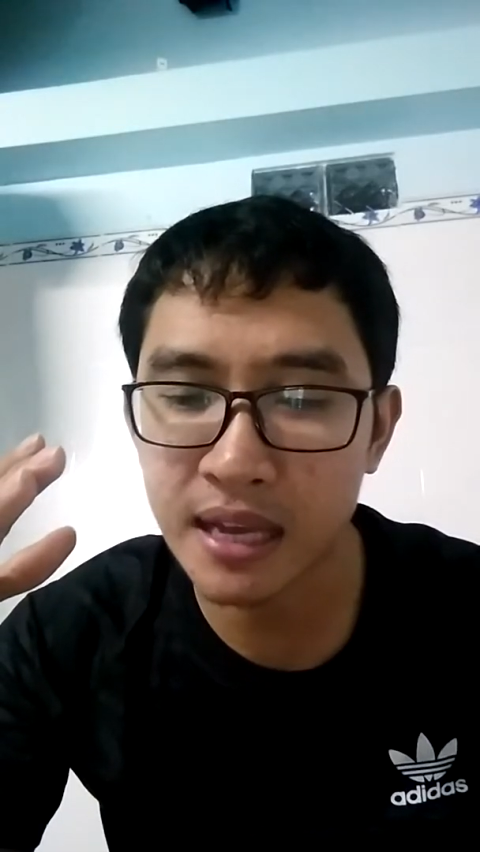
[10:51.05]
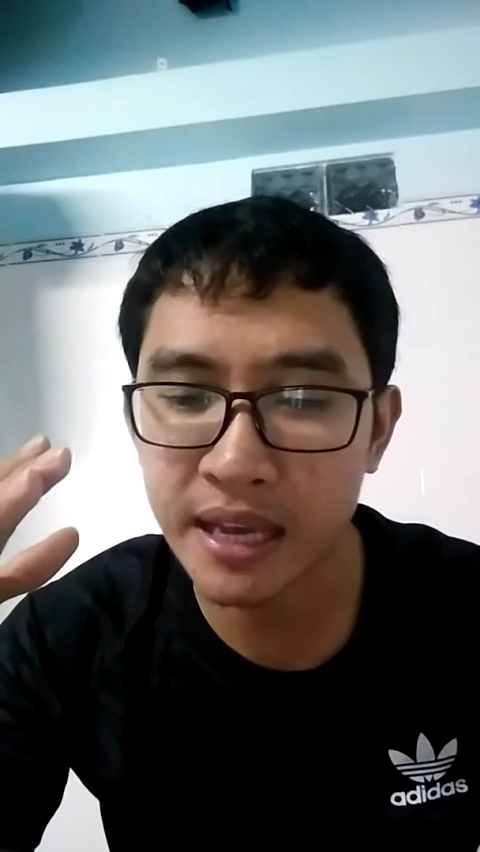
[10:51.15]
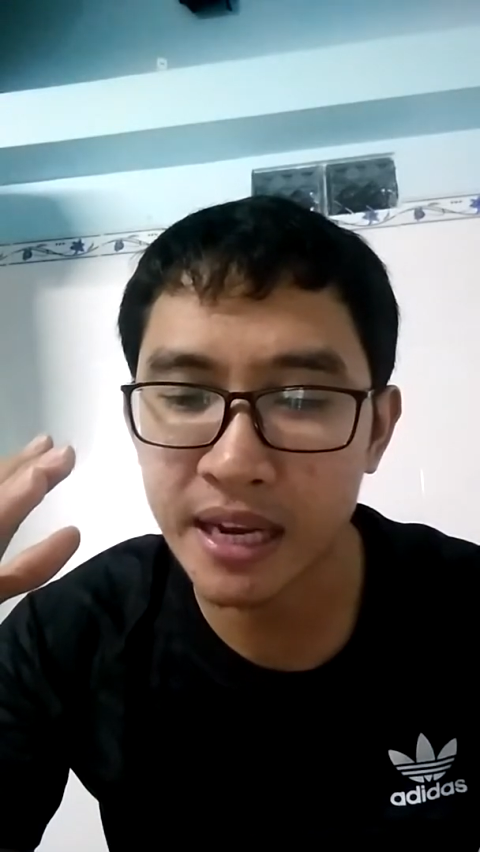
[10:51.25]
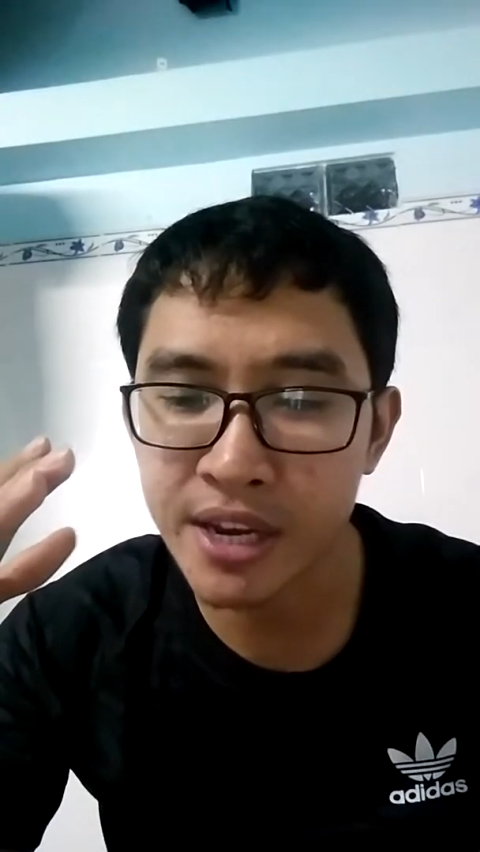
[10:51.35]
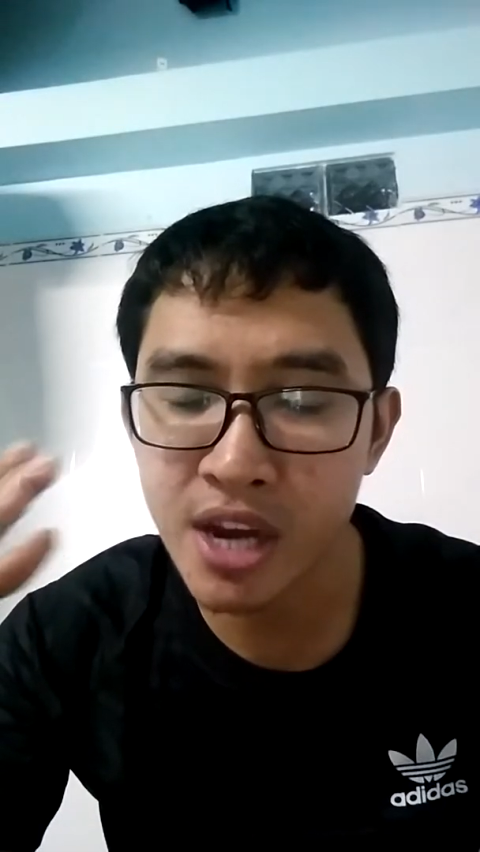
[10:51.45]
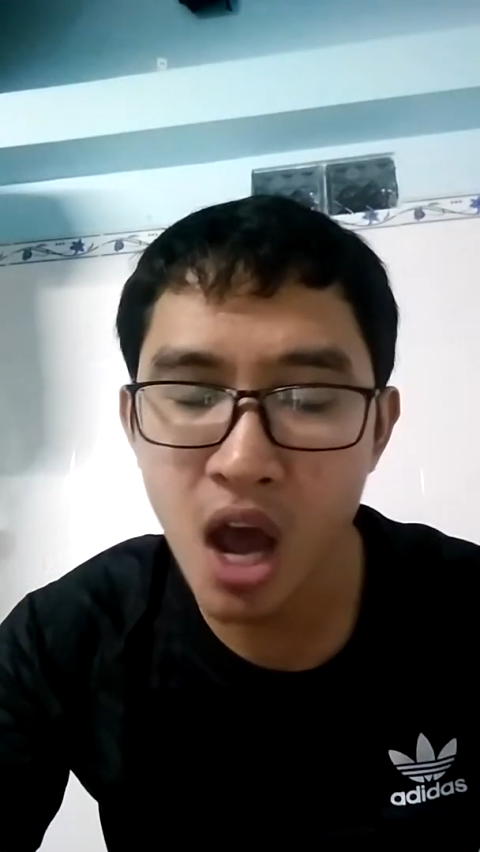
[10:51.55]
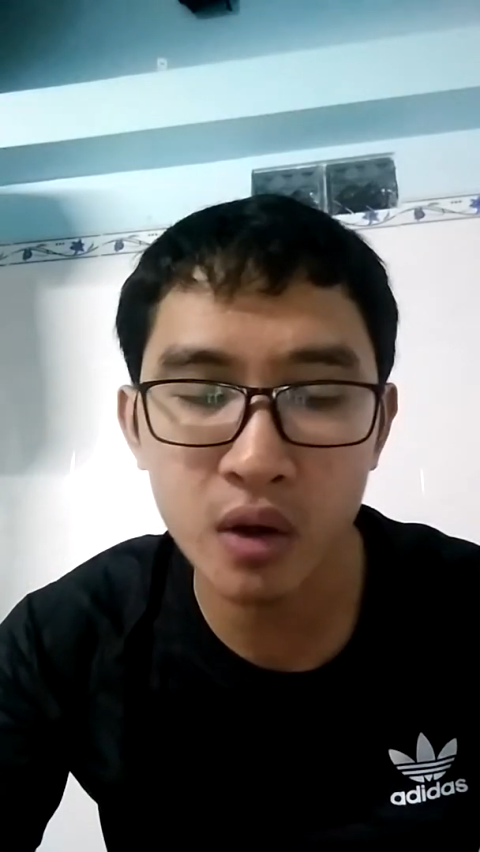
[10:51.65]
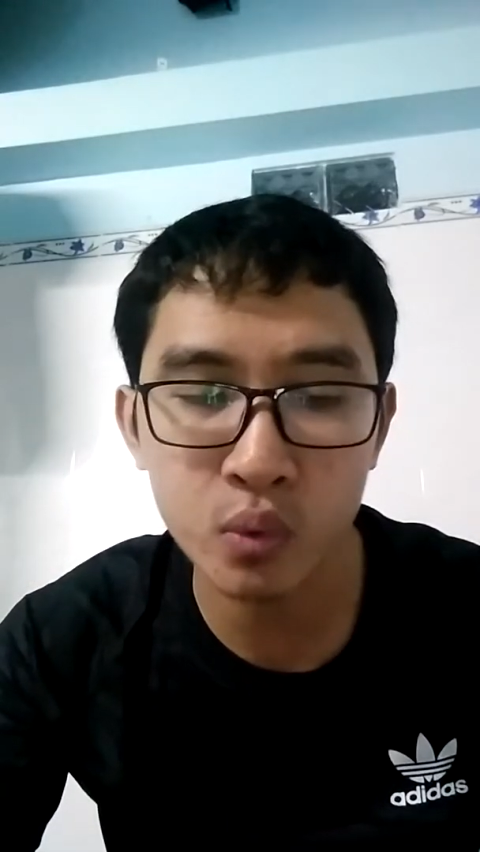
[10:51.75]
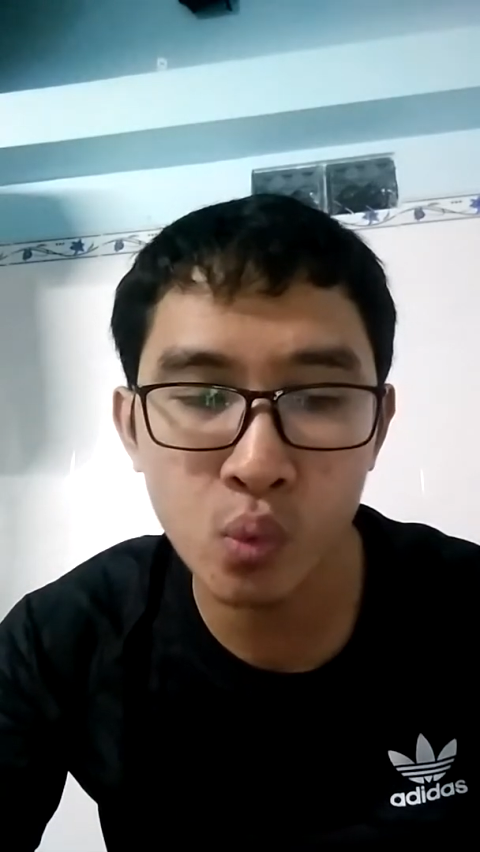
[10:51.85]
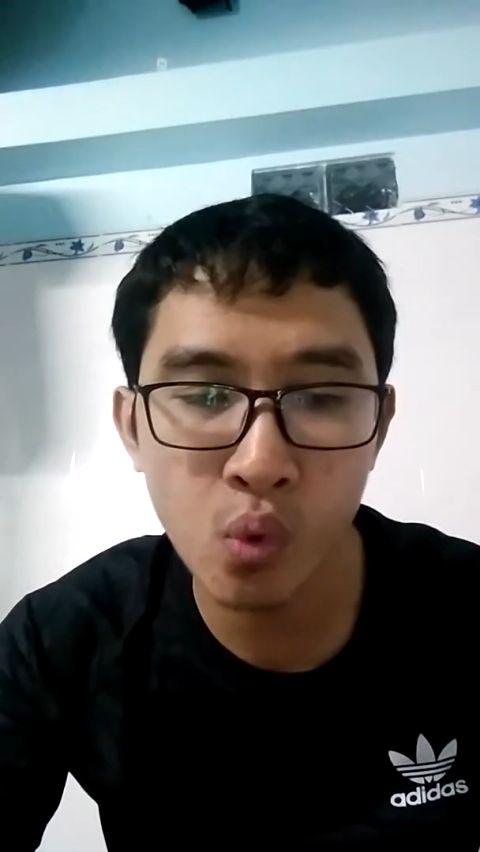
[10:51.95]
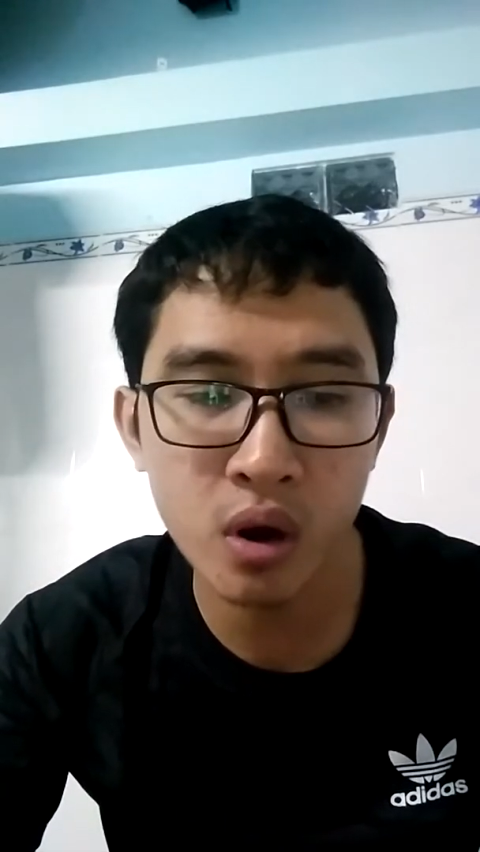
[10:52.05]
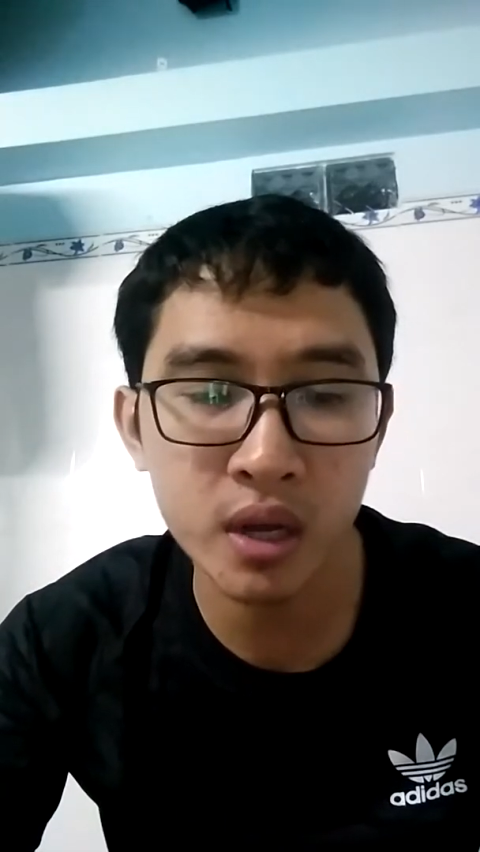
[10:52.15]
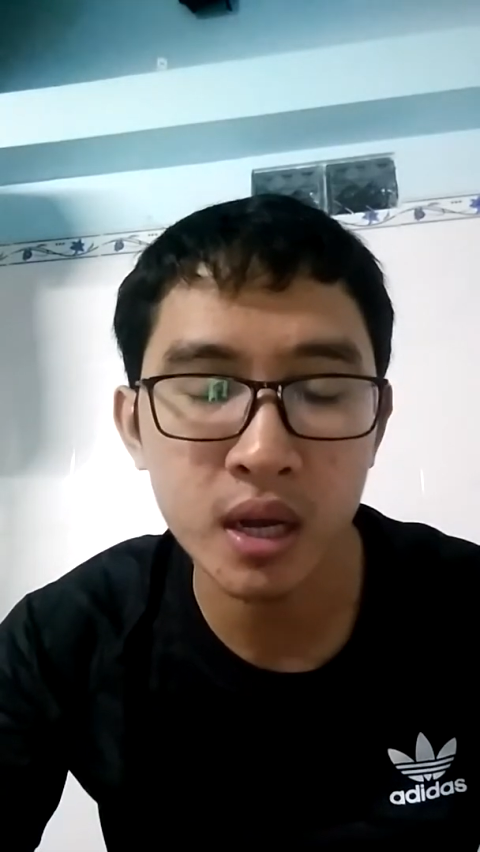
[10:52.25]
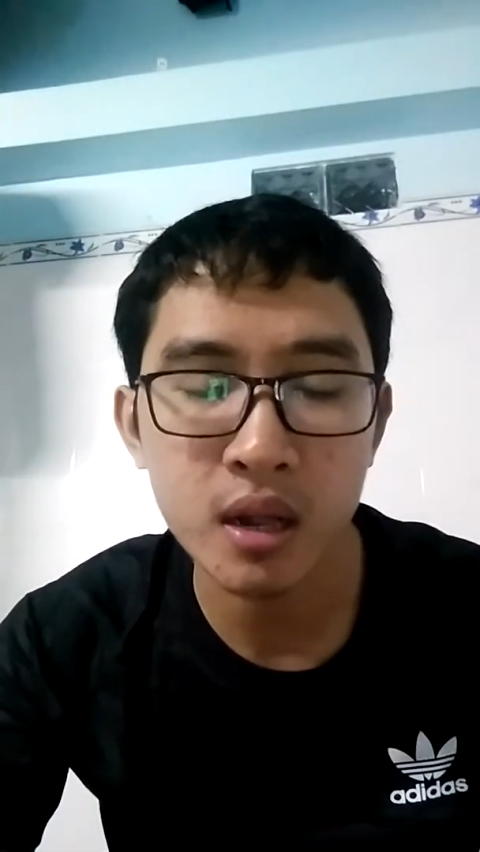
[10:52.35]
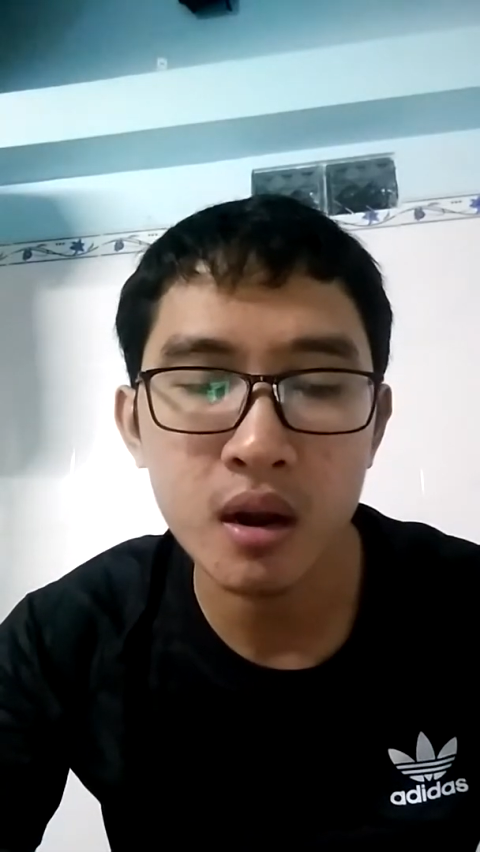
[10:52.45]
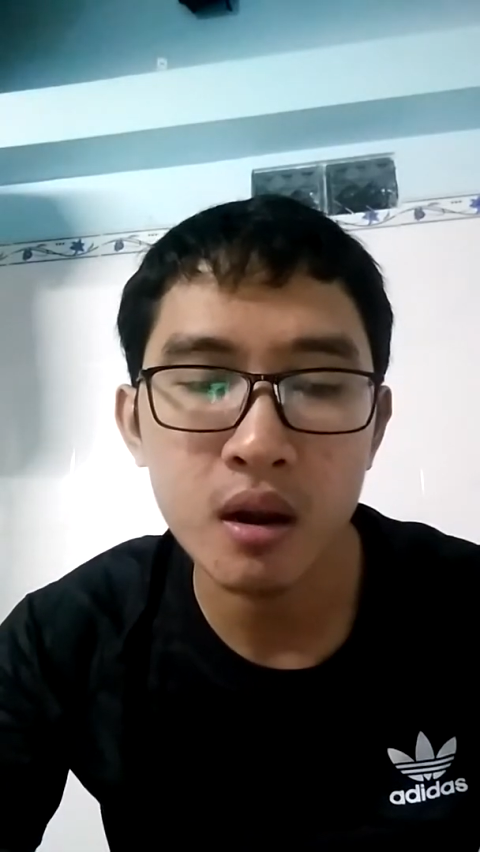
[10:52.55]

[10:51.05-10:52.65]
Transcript: I cannot work